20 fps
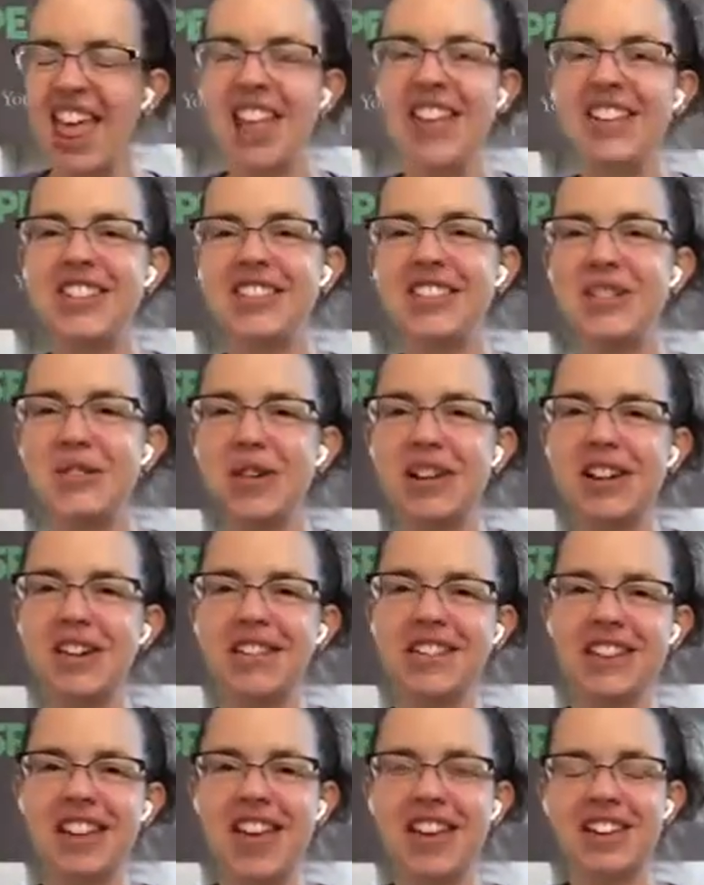So here's
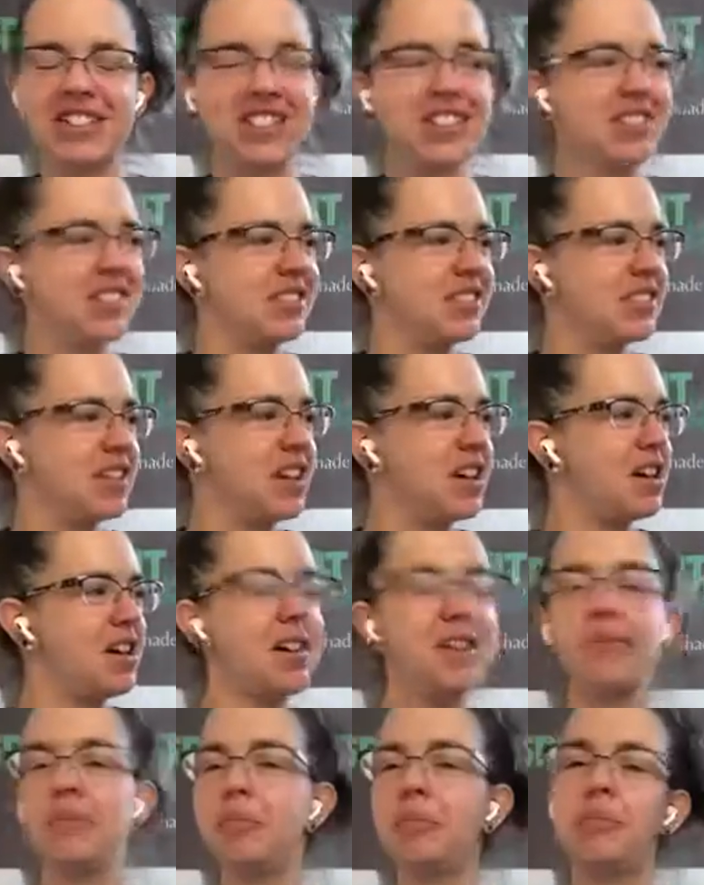like, this is all
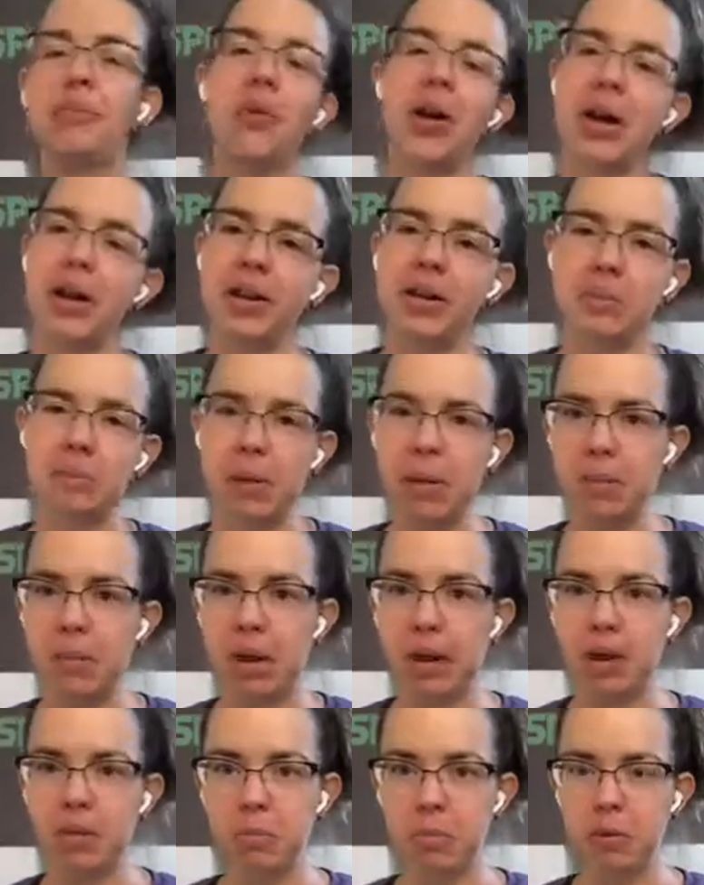my
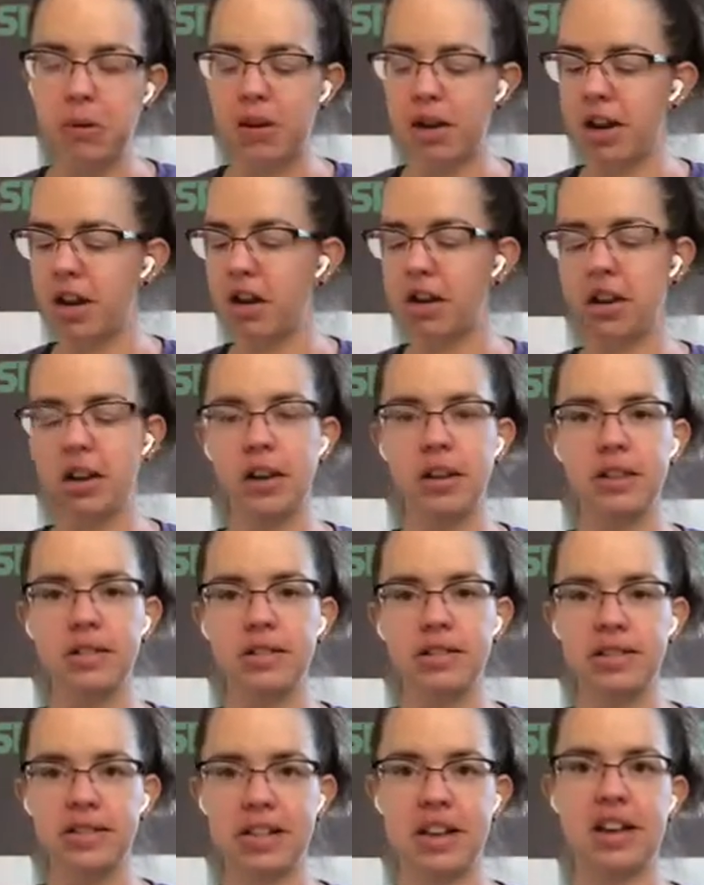pampering
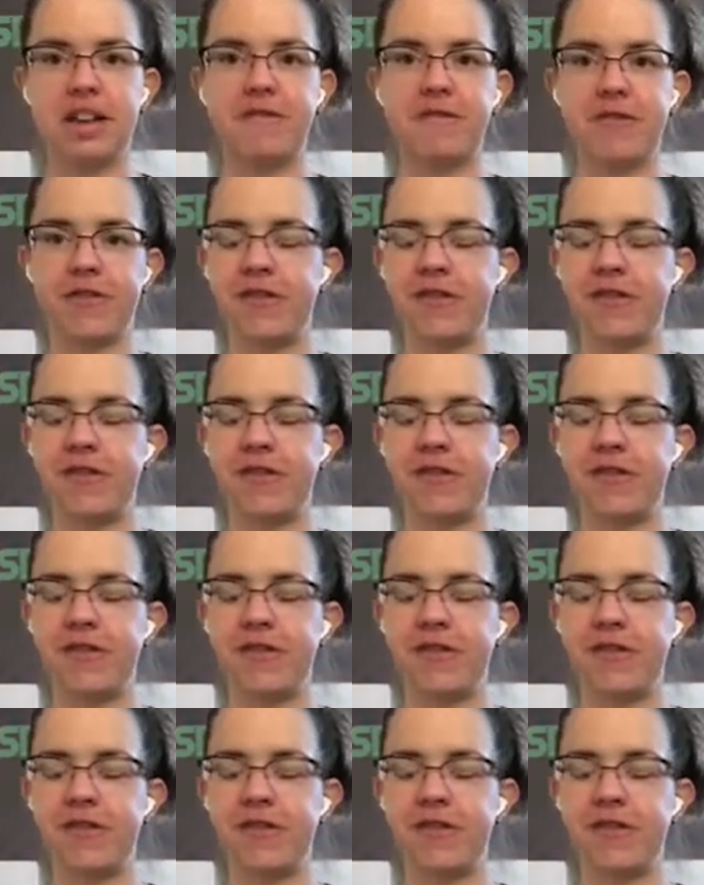stuff.